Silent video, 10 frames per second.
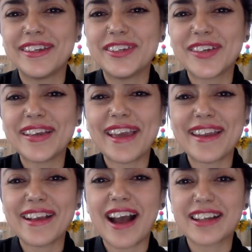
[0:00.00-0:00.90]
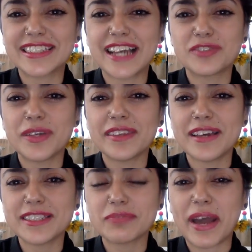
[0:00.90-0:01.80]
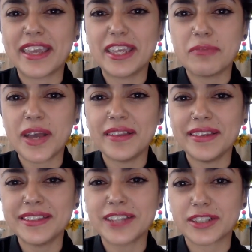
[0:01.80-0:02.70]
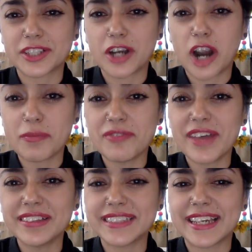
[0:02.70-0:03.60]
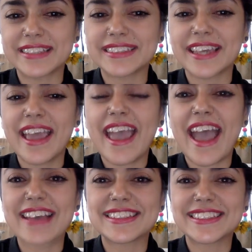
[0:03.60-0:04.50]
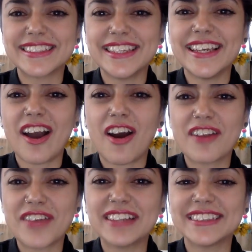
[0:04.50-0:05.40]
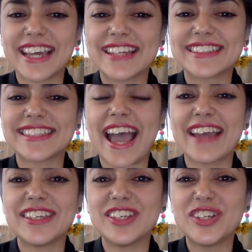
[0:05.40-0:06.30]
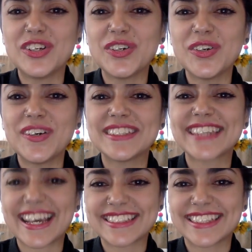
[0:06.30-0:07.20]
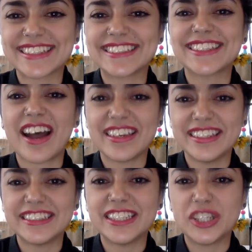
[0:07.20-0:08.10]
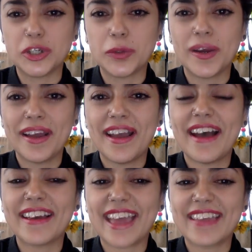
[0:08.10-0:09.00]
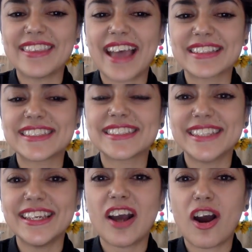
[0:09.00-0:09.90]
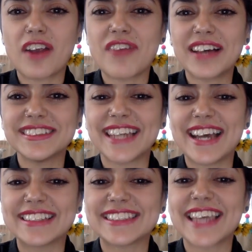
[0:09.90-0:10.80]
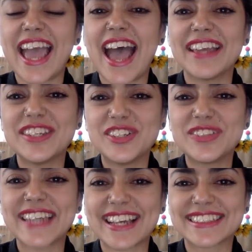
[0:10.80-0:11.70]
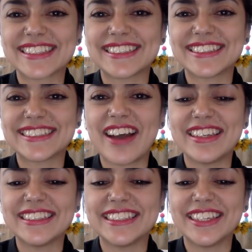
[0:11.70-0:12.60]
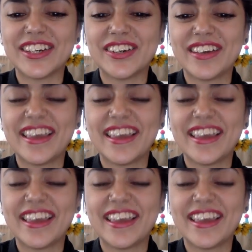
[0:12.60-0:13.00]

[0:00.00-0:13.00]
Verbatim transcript: You can get in contact with us by emailing Dr. Carmen Valdez at crvaldez at u utexas.edu. Again, that's crvaldez at utexas.edu.